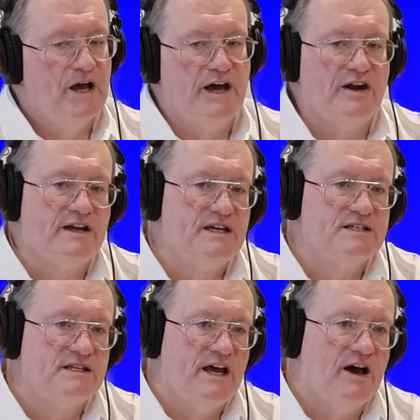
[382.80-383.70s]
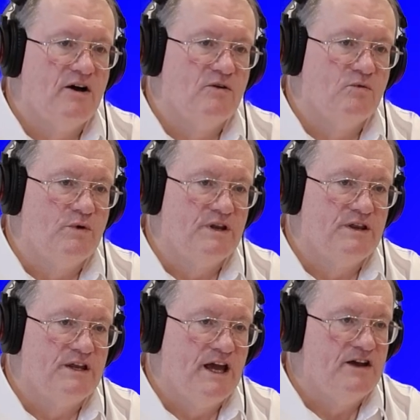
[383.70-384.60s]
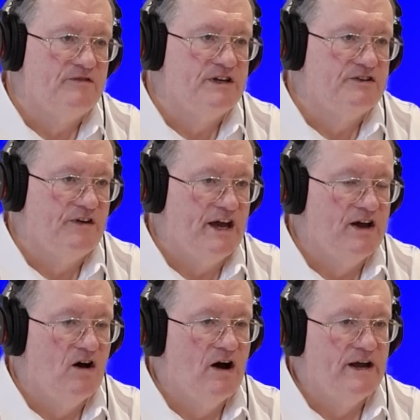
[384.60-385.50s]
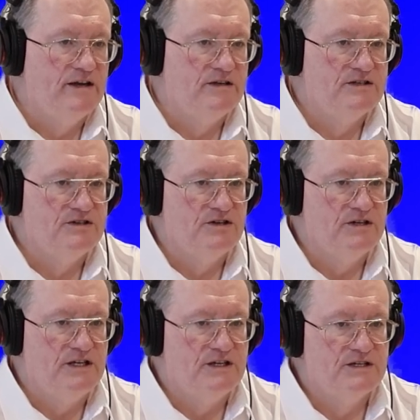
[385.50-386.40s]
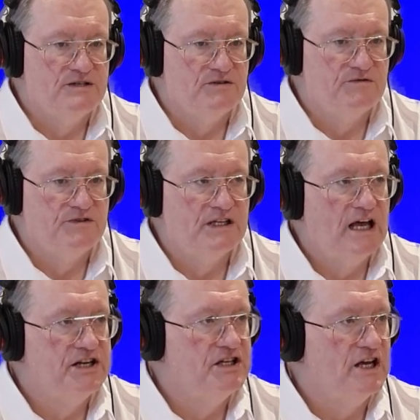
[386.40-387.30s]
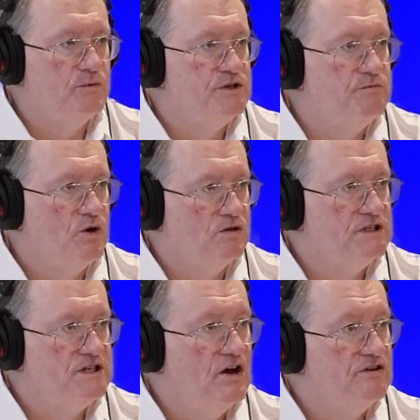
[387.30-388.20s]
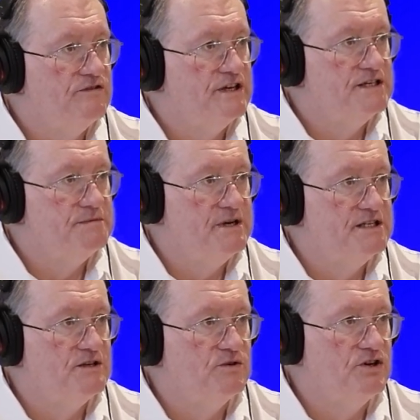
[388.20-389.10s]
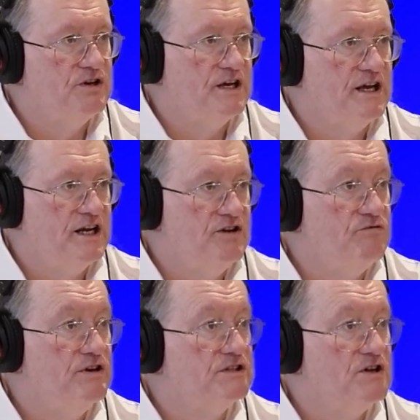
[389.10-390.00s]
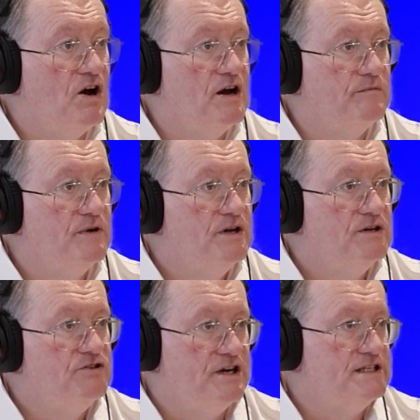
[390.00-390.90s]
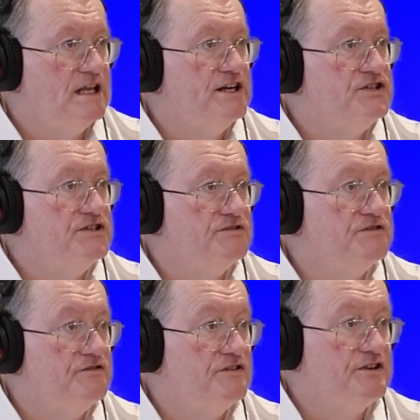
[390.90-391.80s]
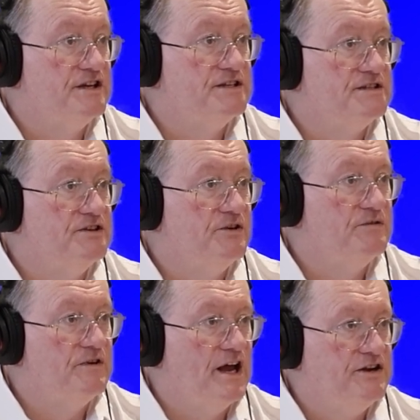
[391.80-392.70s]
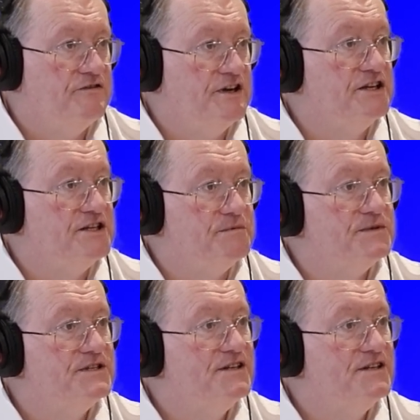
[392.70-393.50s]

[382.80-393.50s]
And I guess now with the advent of AI, certainly the sort of the large language model side of things means that you can get in real time translations of different things, you know, at your fingertips.